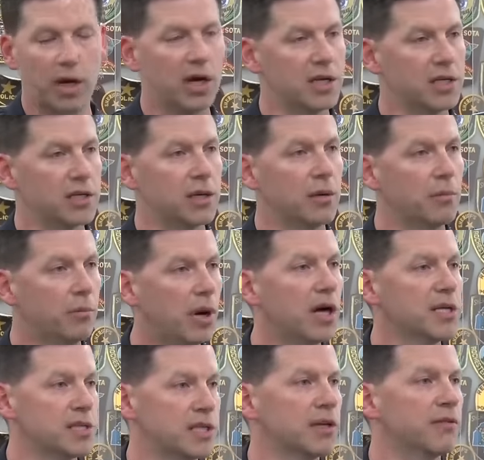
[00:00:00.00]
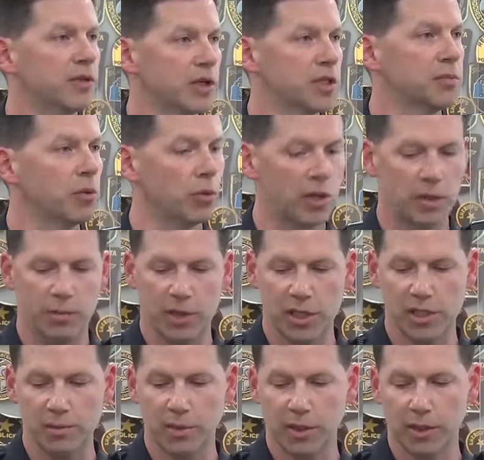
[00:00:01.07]
po positive and explore that
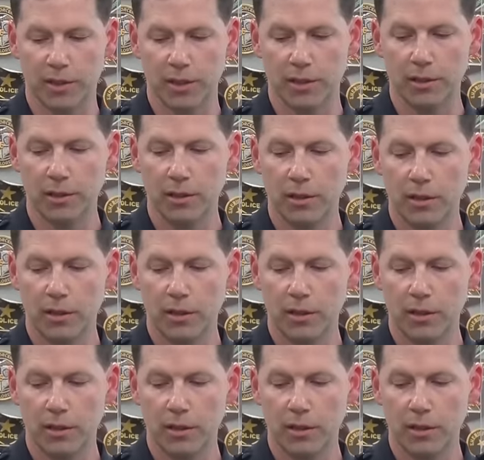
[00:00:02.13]
possibility.